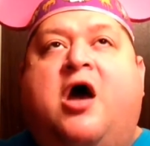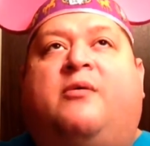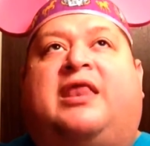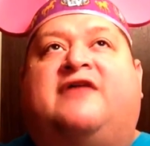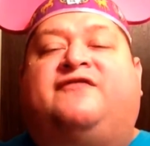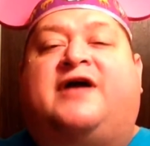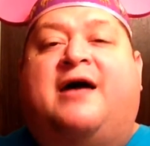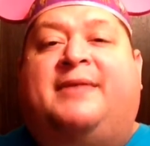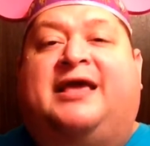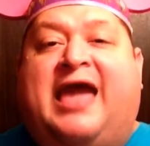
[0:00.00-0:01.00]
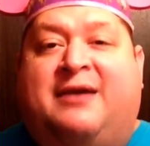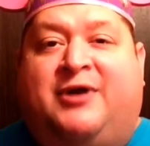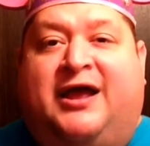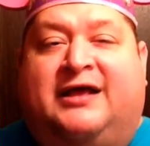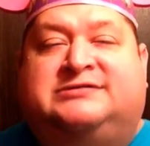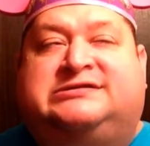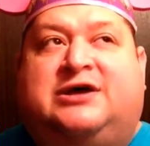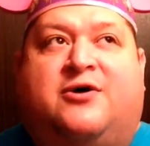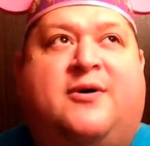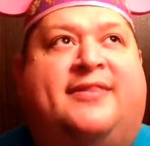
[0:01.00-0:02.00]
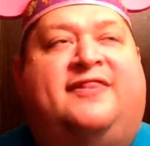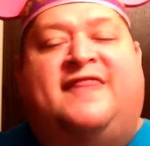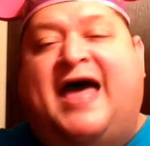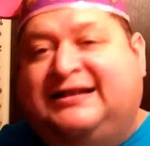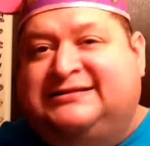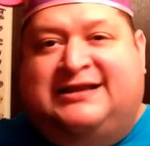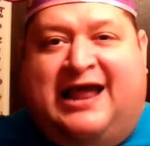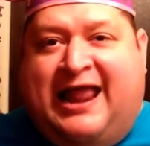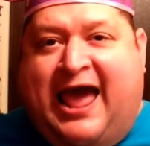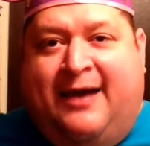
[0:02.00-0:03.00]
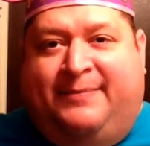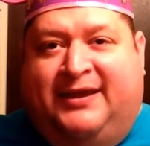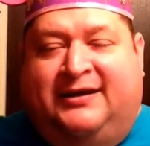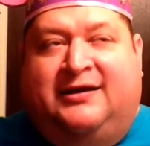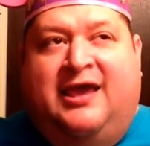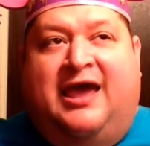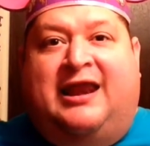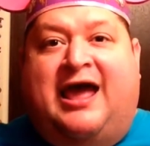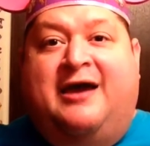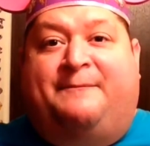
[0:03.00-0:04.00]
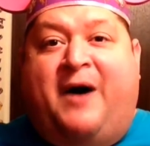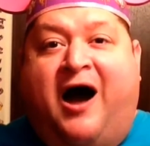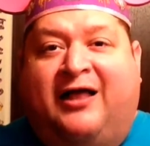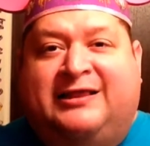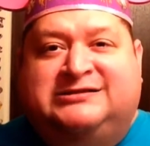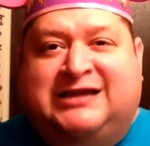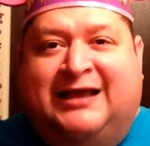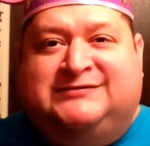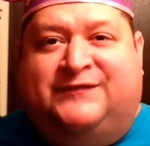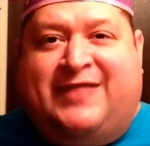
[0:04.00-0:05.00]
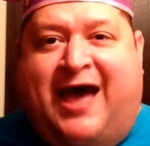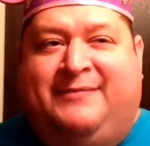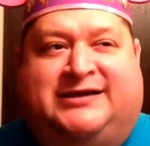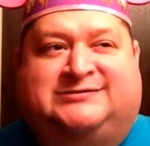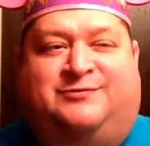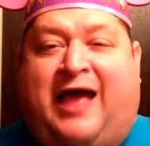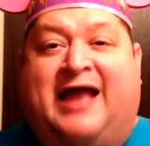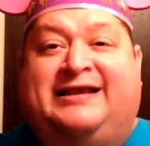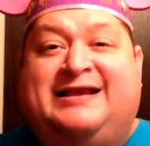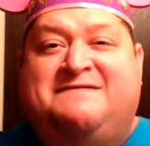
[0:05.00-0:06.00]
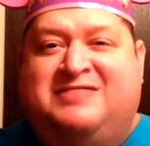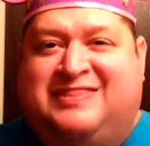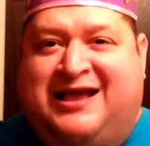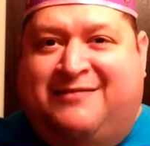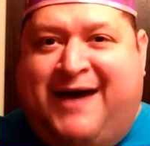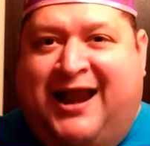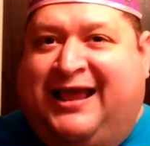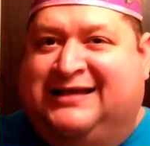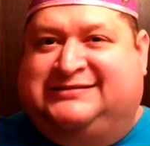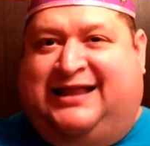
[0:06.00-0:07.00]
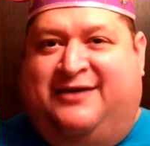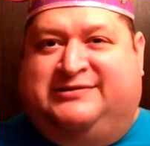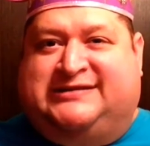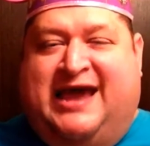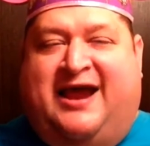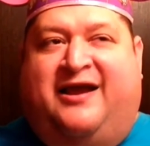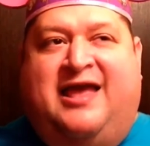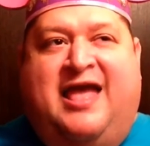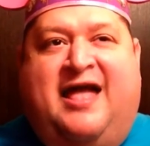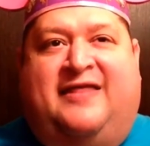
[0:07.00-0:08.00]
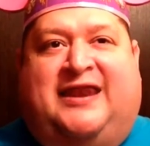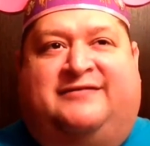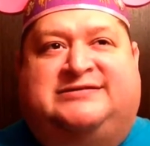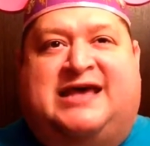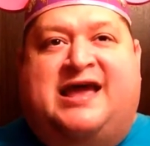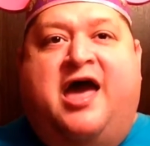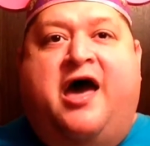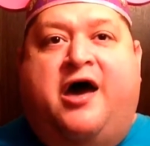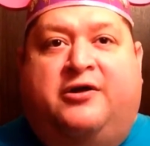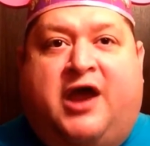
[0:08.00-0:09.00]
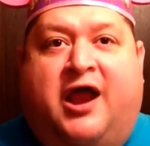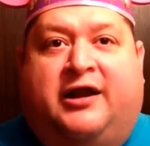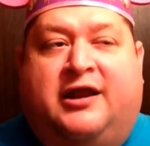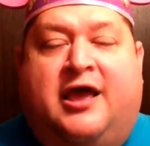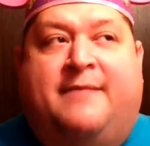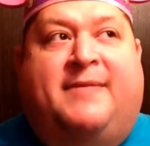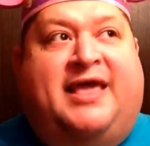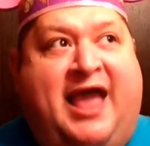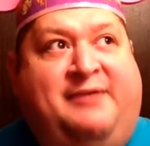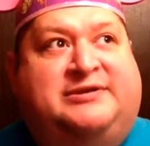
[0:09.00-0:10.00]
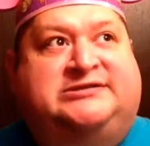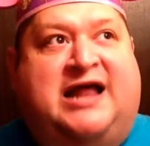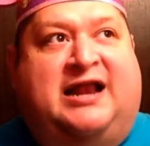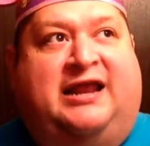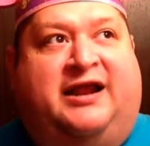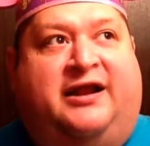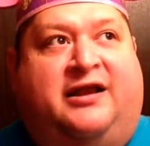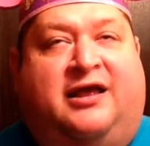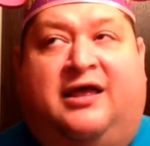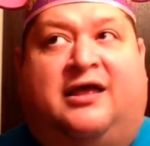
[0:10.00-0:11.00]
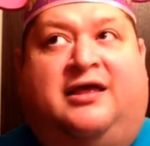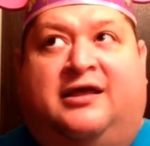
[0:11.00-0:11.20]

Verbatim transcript: Well, I forgot my camera, so that did not happen, and I apologize for that because I didn't even think about it until I was there, and I was like, oh darn, my camera's not here. Ugh.